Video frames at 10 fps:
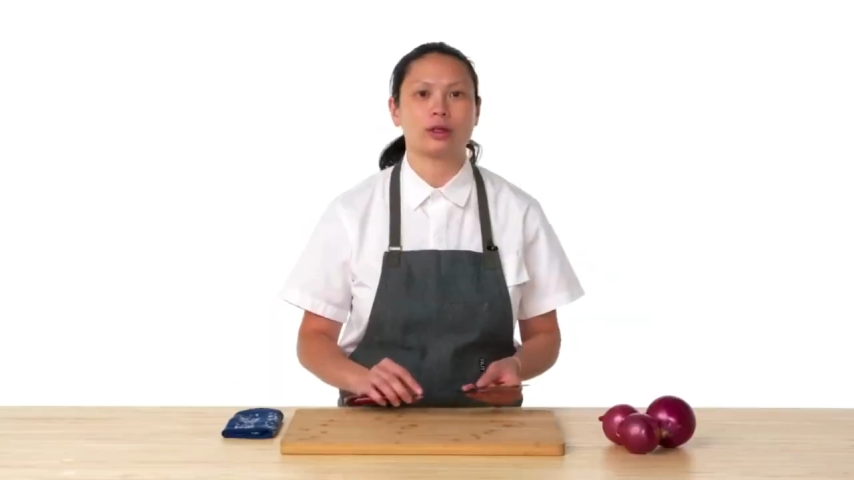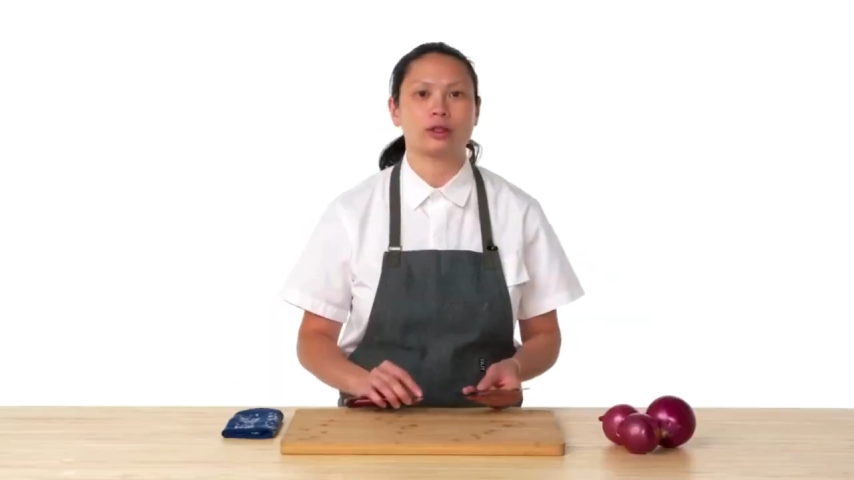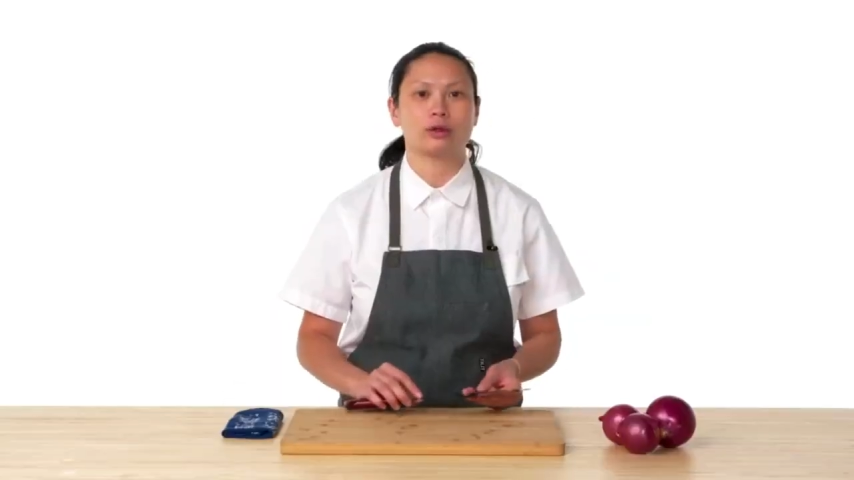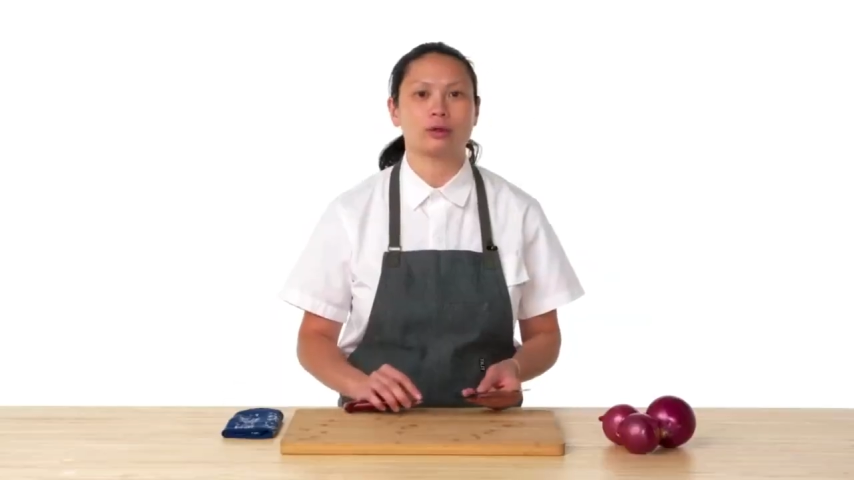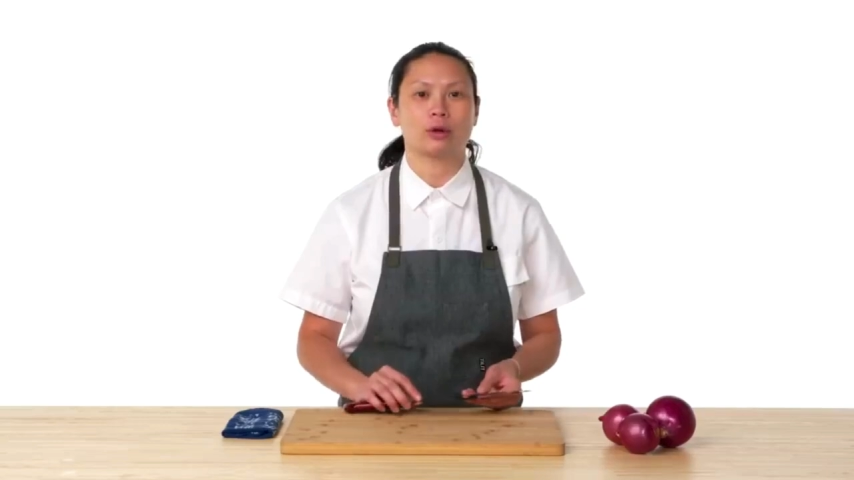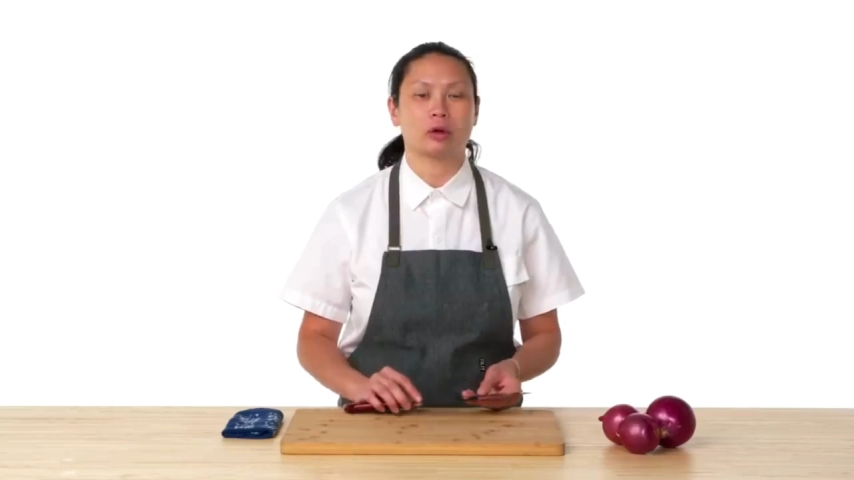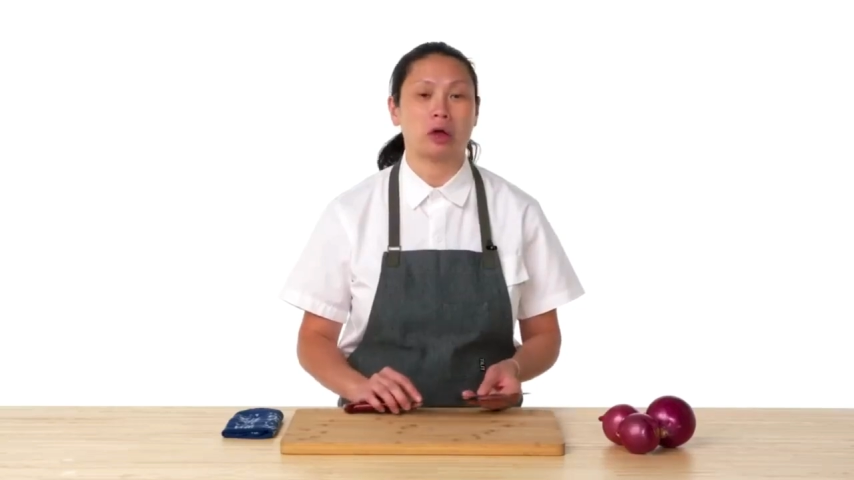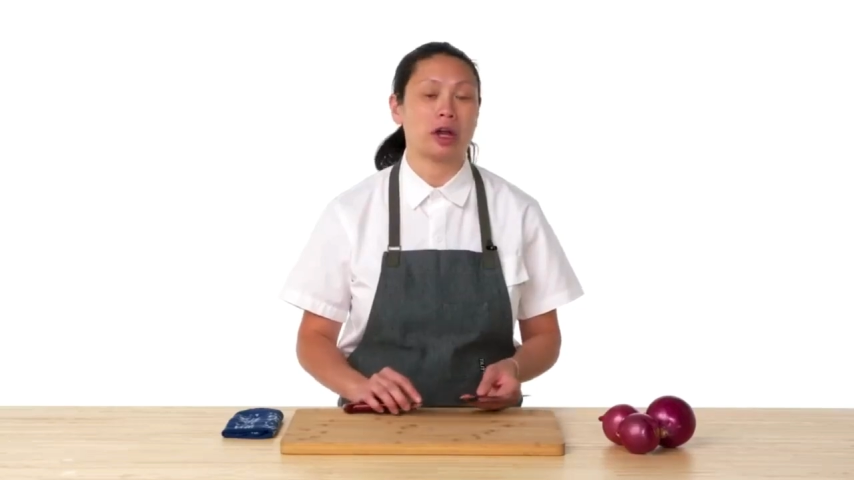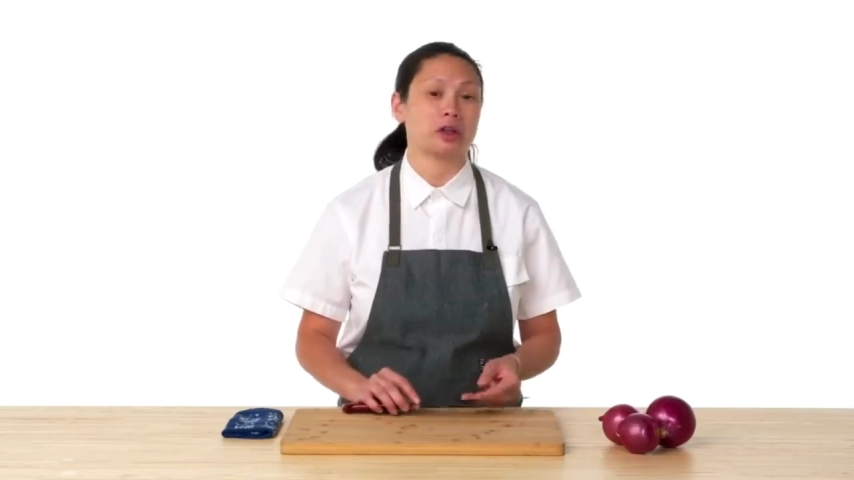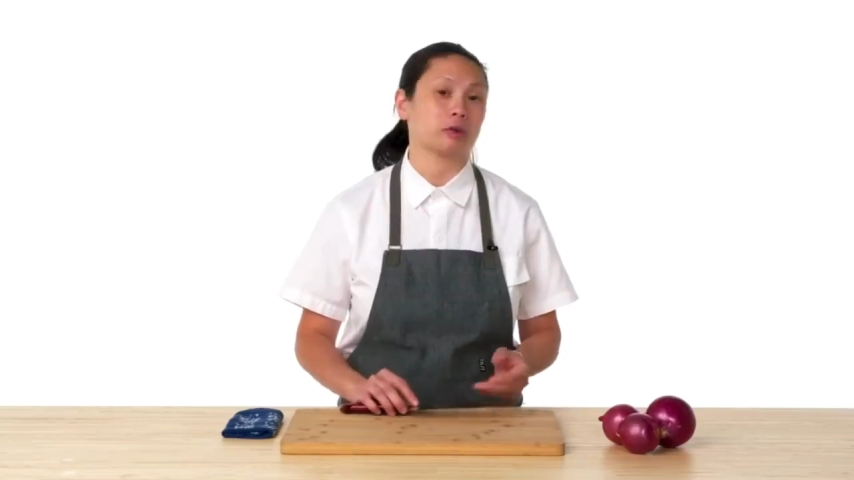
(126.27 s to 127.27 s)
we do a
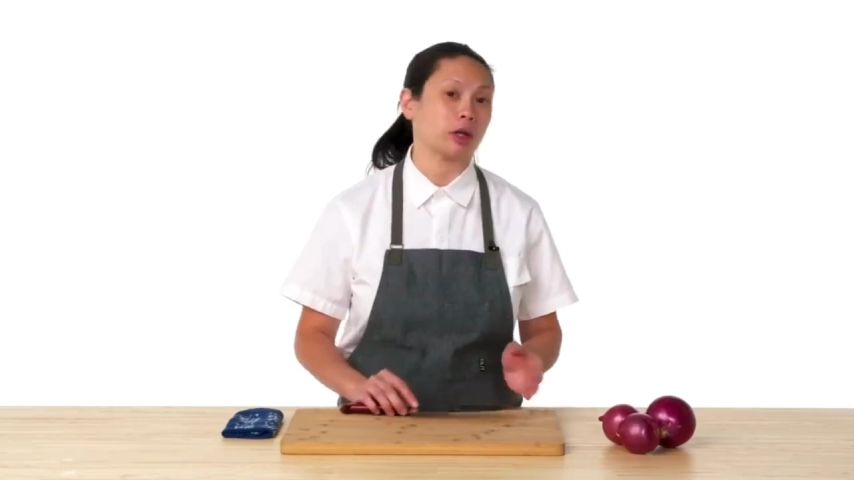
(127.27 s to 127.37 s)
lot at the